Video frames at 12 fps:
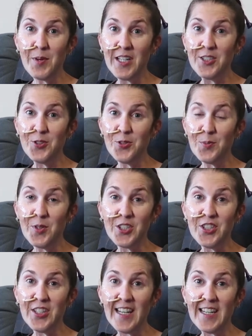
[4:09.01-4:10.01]
my
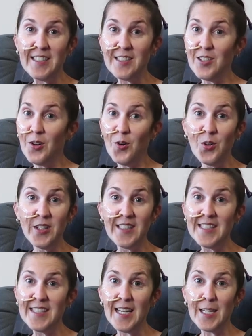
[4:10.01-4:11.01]
neuromodulators all at
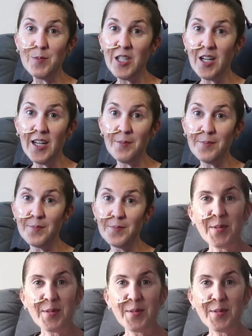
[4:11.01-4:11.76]
the same time.